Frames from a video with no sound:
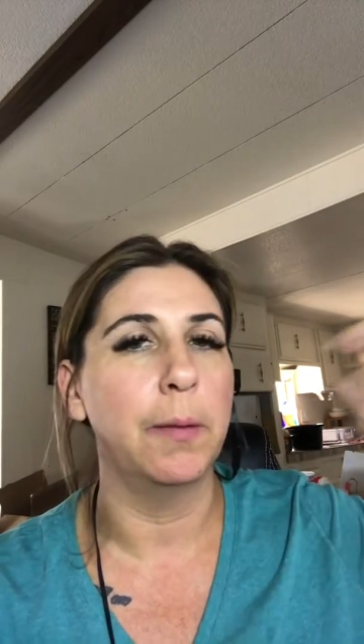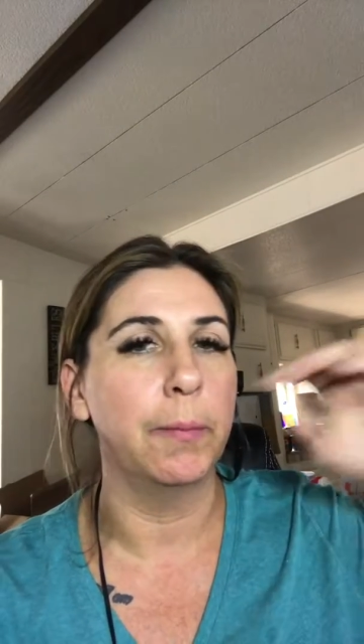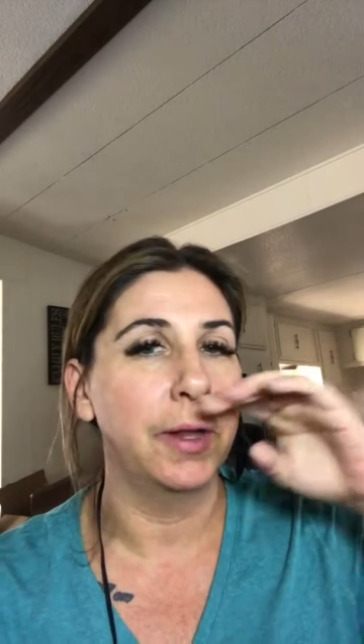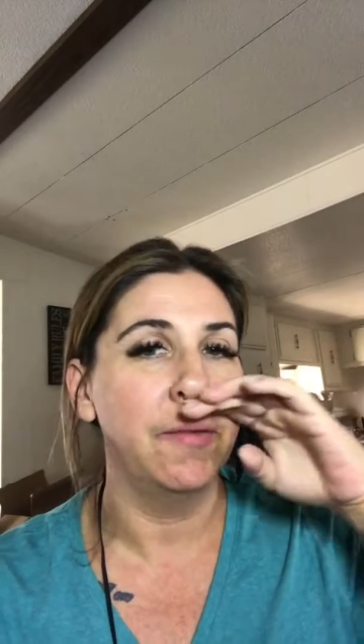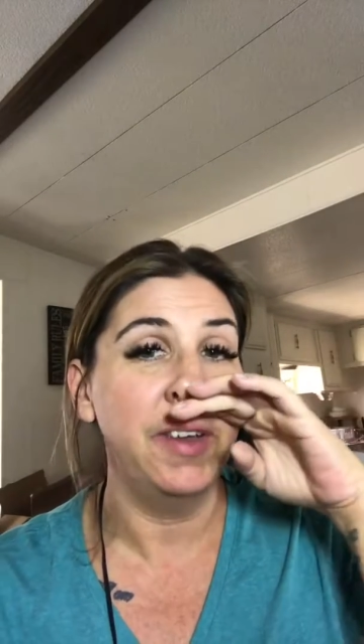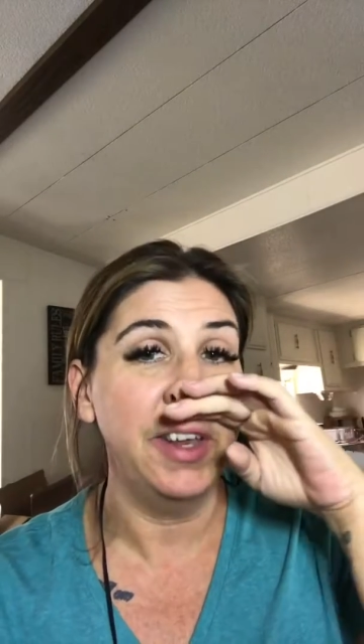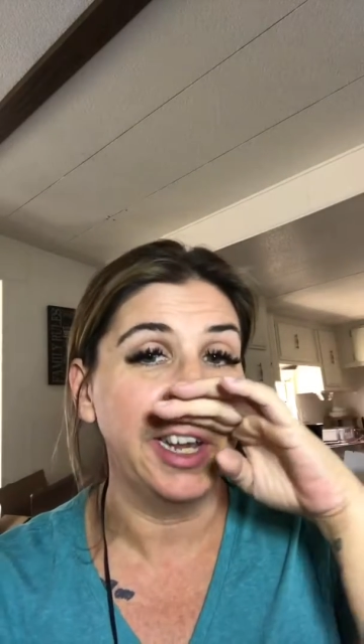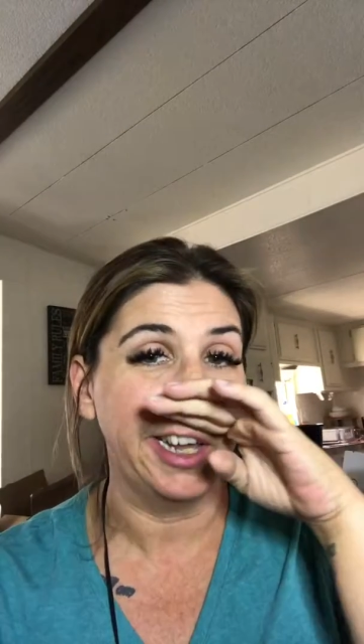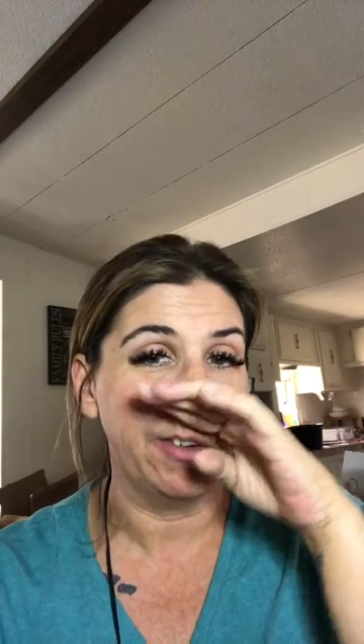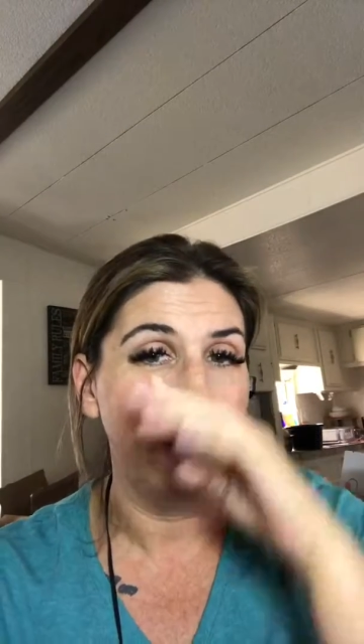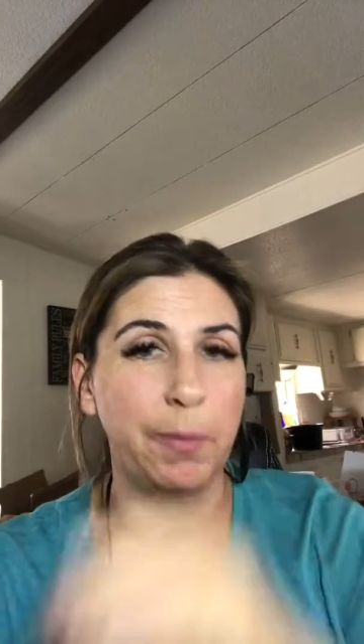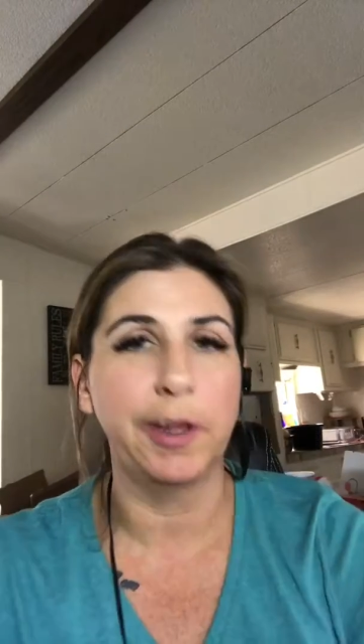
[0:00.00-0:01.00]
convenience
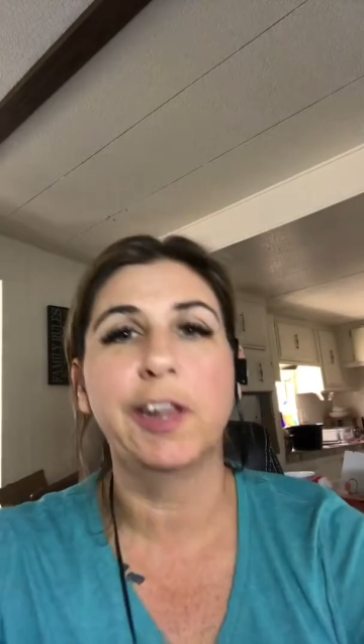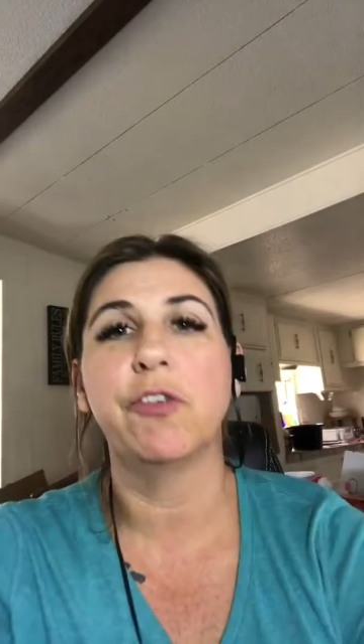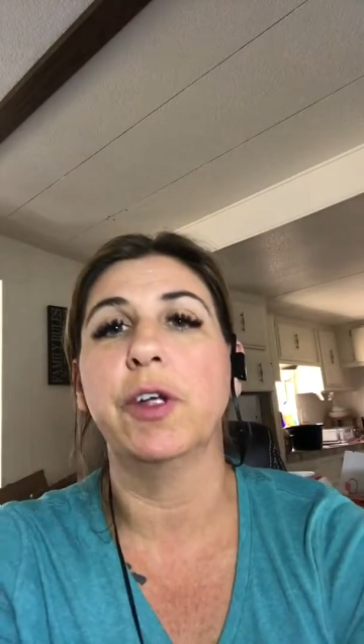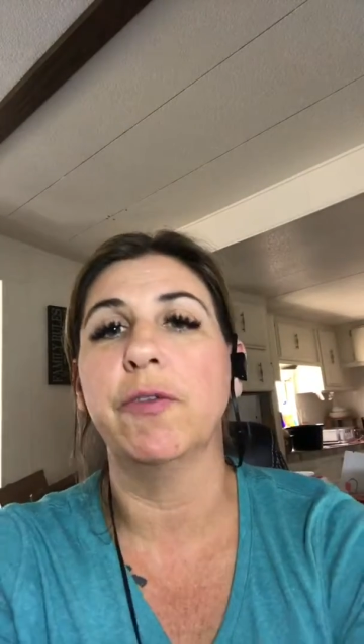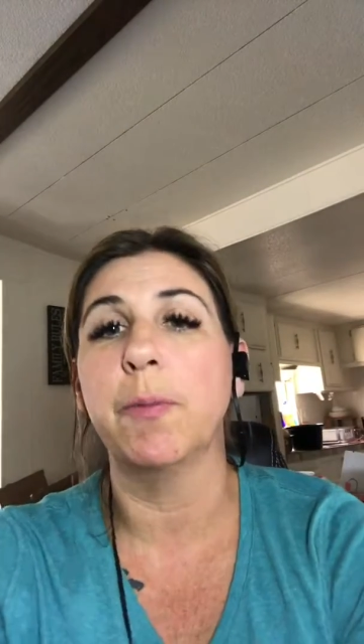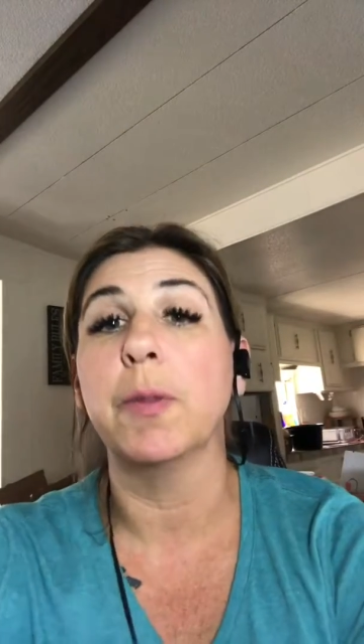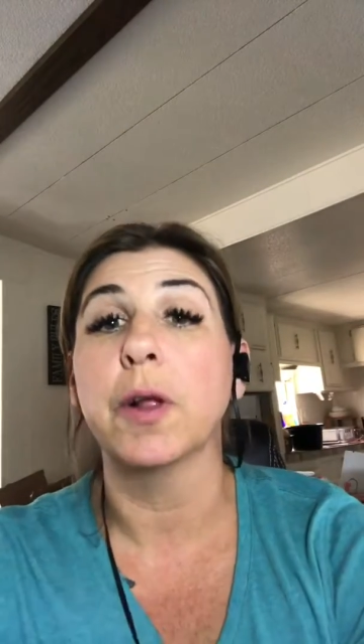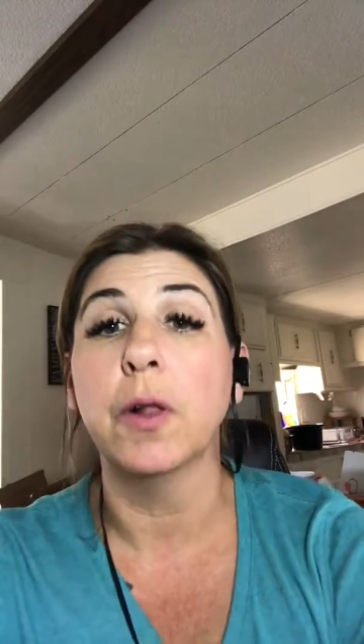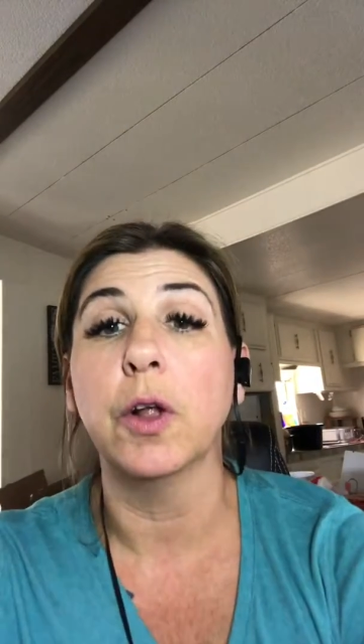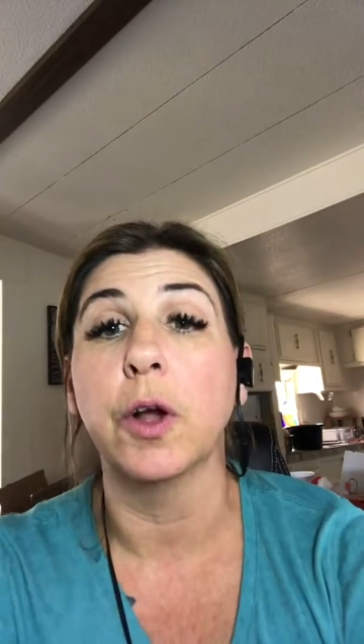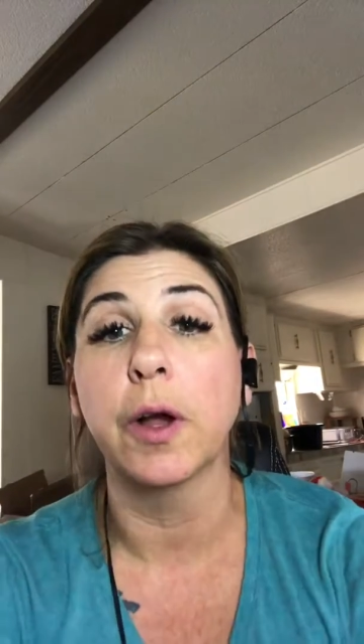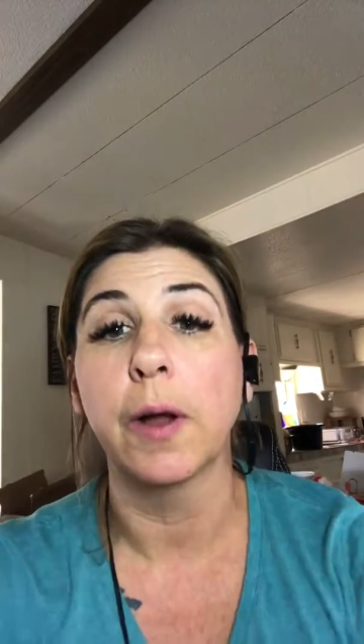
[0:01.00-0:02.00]
store up the street from the
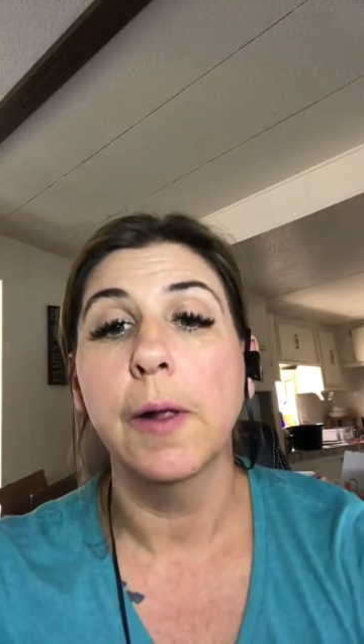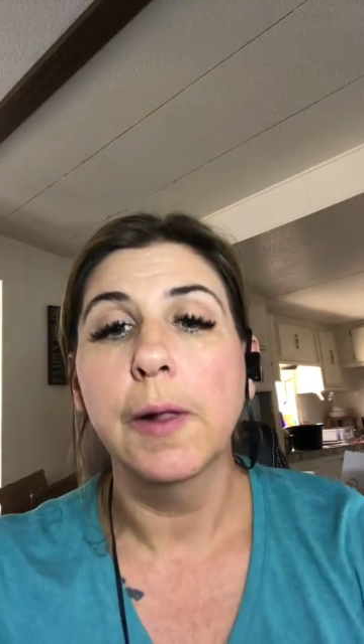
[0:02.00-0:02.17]
clerk.